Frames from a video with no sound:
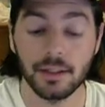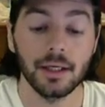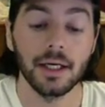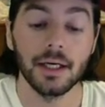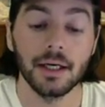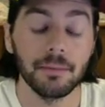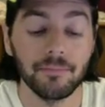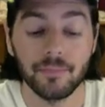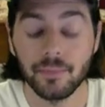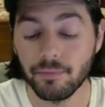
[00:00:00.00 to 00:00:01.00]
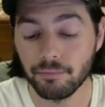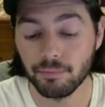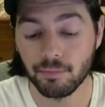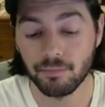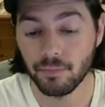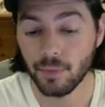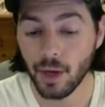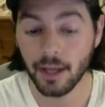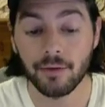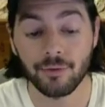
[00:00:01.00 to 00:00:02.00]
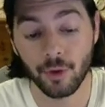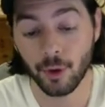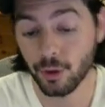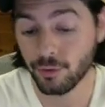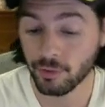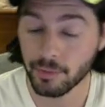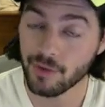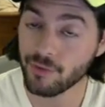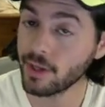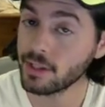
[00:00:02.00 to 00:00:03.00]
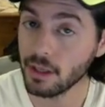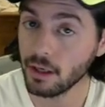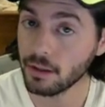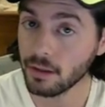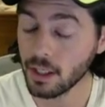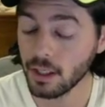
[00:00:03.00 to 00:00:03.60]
Um, and I've heard from my friend Doug,